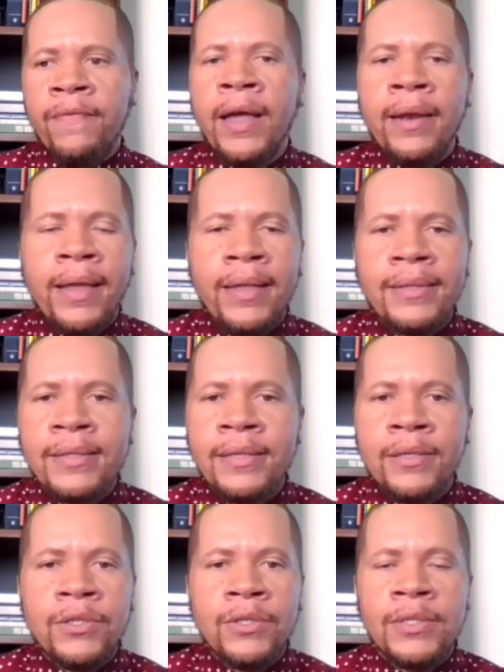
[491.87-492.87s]

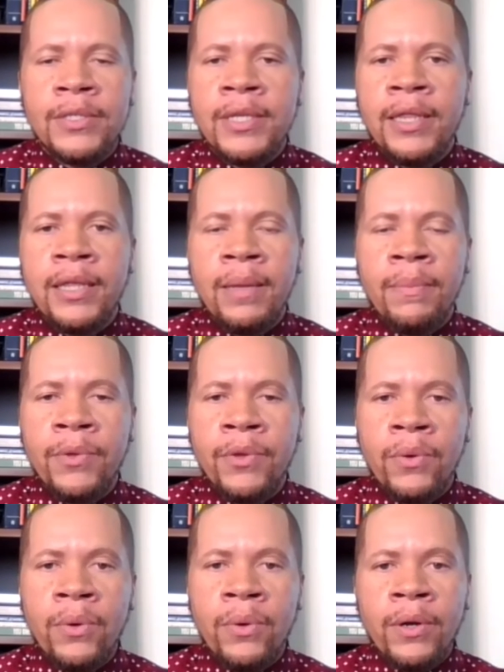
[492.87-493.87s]
finances, you send them
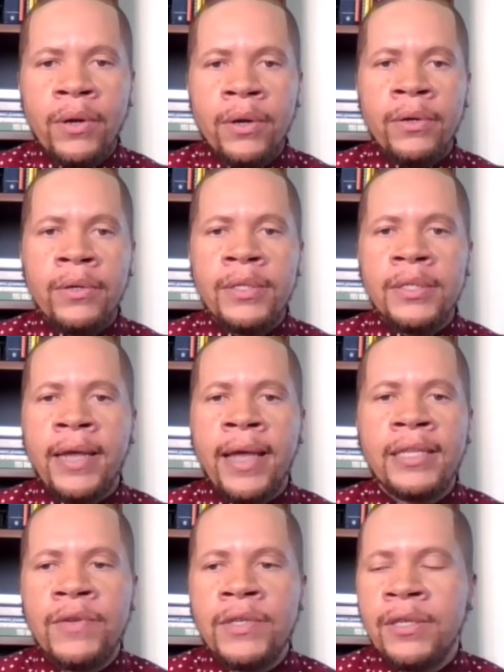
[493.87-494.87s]
your
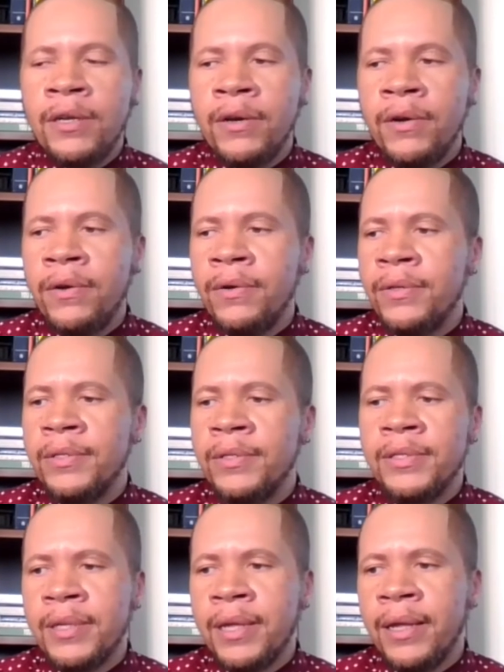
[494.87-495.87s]
tax
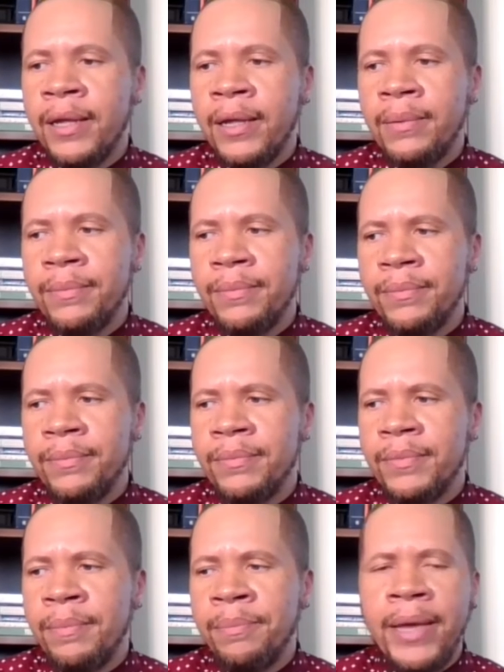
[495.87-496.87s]
returns,
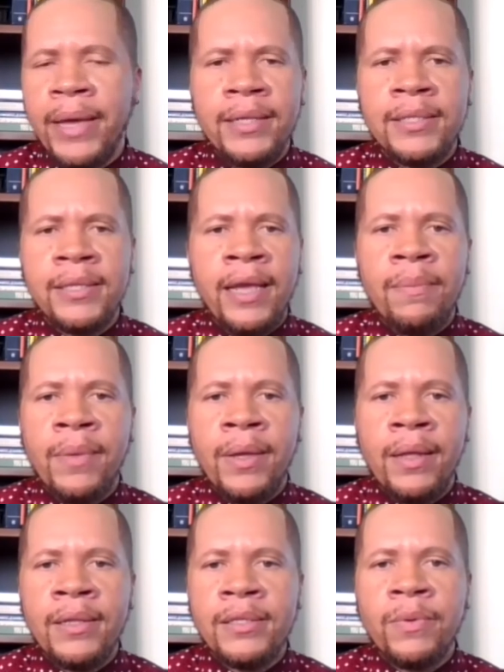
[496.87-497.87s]
bank
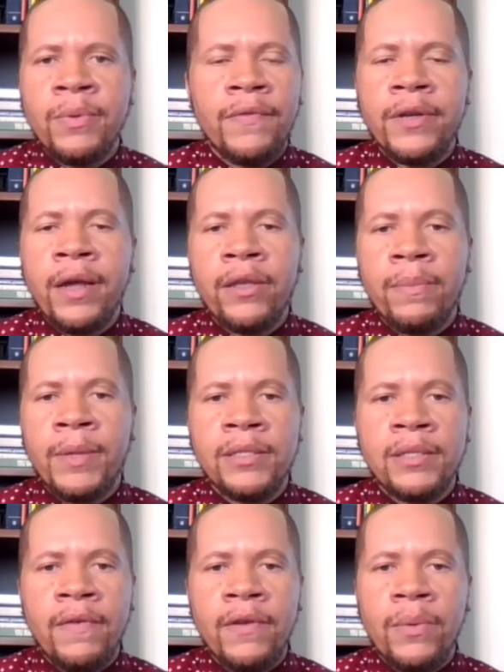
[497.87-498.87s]
statements, whatever
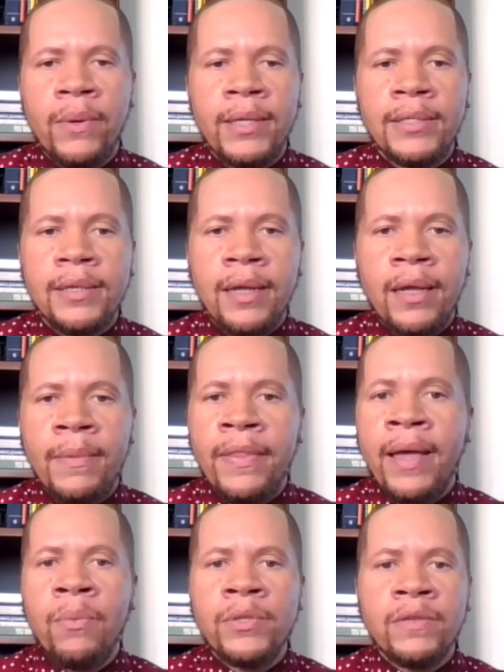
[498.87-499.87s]
documents they request.
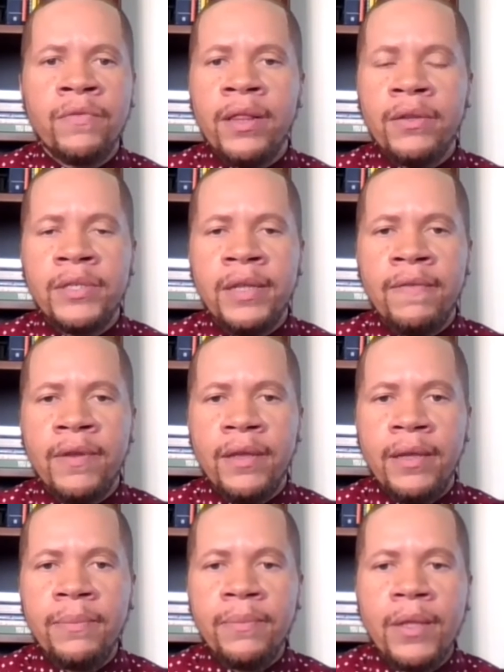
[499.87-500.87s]
And that was a
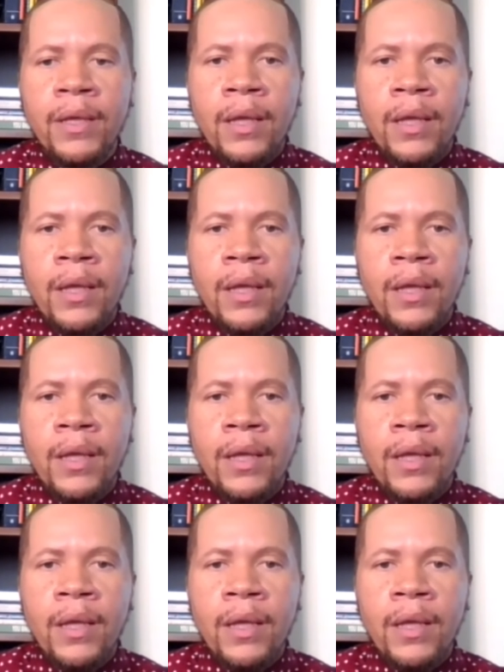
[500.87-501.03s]
relatively